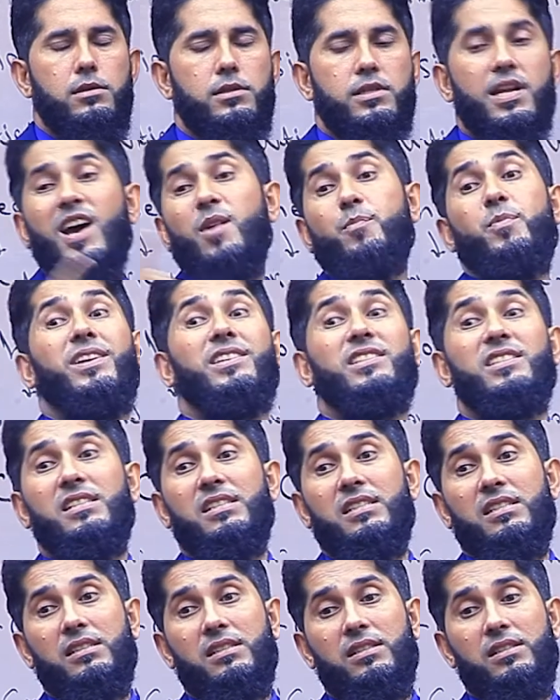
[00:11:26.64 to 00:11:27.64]
topic
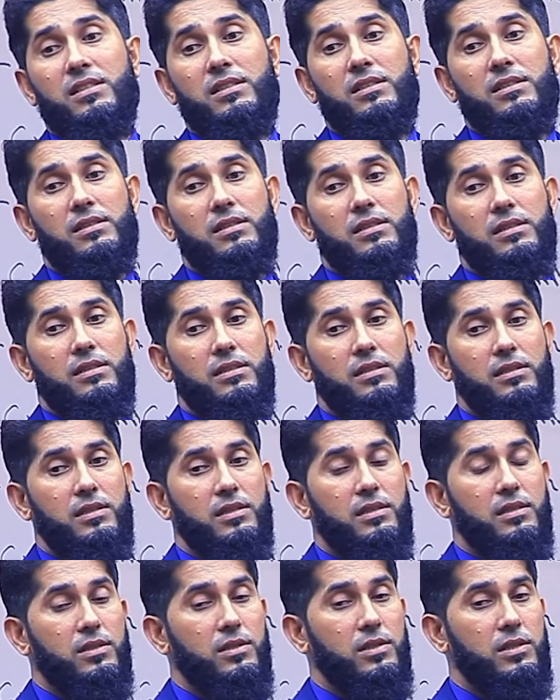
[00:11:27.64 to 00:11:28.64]
sentence.
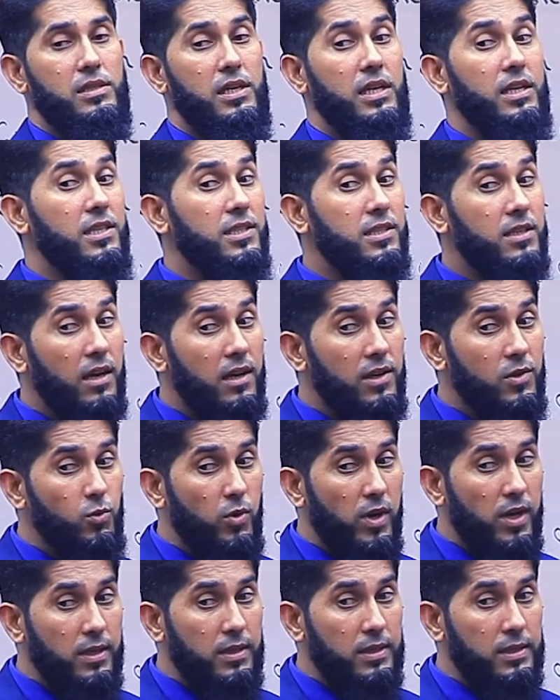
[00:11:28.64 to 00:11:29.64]
It is called
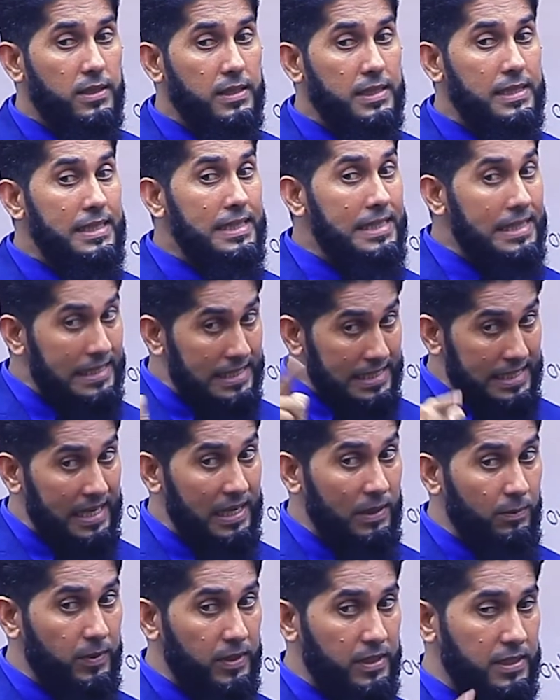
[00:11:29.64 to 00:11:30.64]
what?
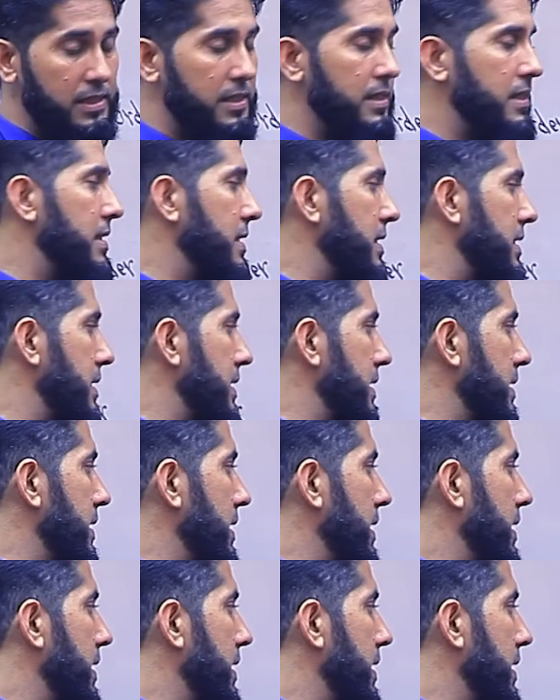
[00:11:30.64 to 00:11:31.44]
Topic sentence.